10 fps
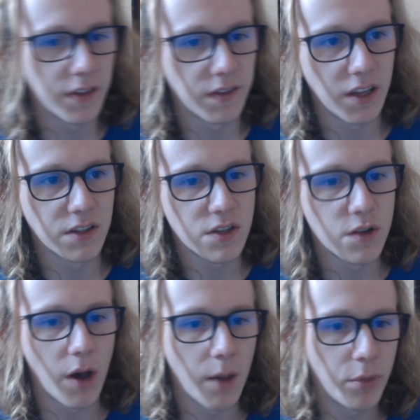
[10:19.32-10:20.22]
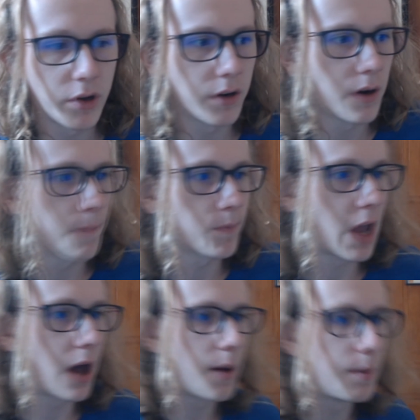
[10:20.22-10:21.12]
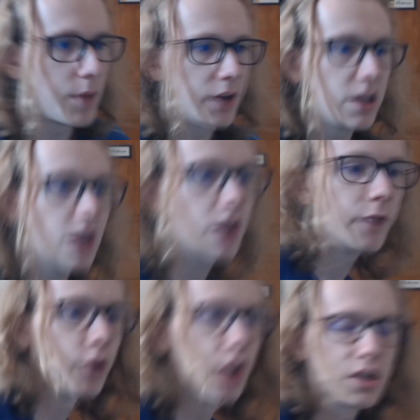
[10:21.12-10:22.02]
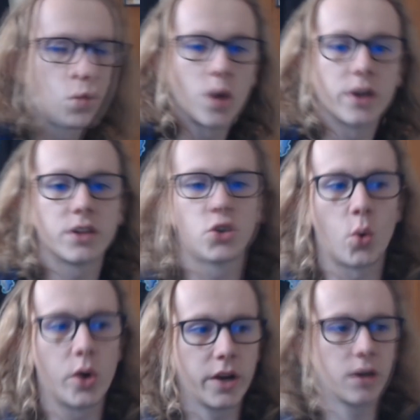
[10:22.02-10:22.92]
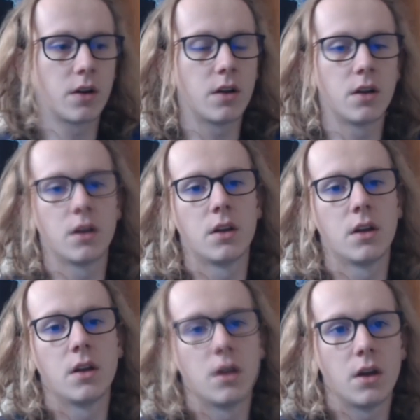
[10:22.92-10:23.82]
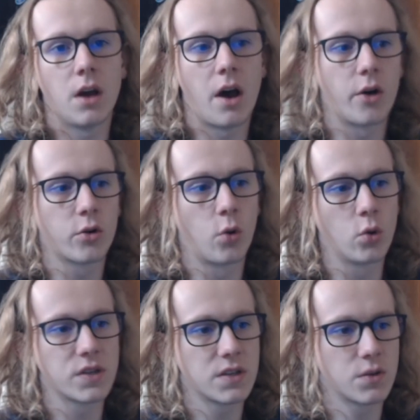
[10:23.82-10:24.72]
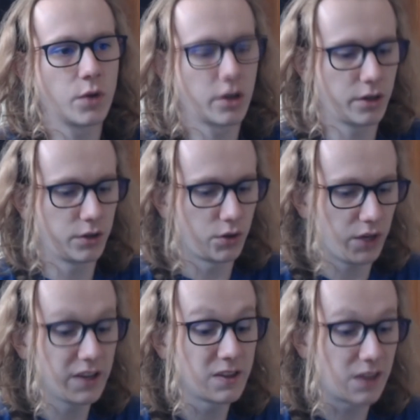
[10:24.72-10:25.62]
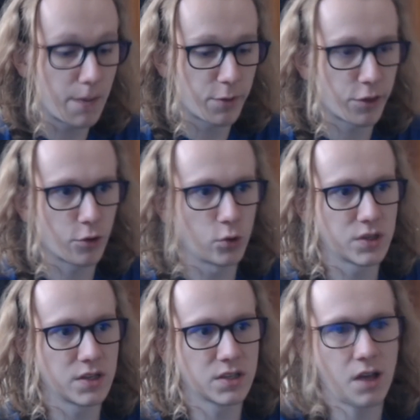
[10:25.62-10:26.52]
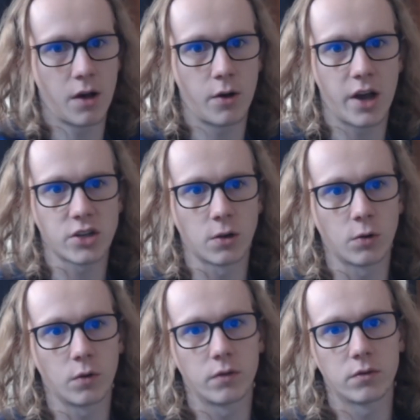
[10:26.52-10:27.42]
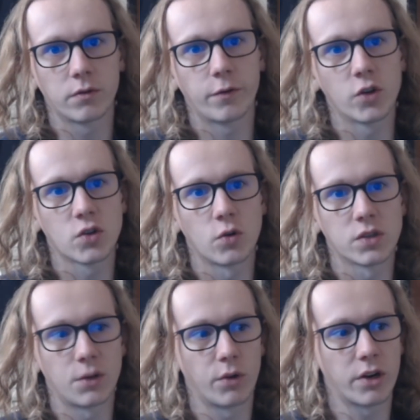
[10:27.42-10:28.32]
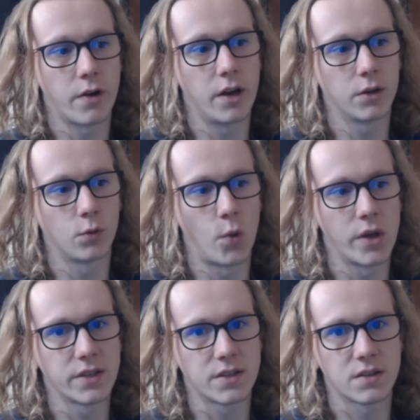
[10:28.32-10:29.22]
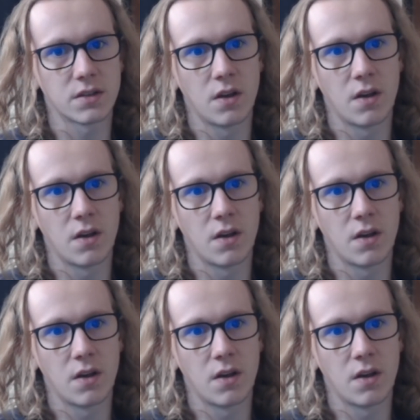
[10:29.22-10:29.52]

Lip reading: tends to happen. And yeah, if you guys want to join our courses, we are going to do in-depth courses. Our actual first course that we created was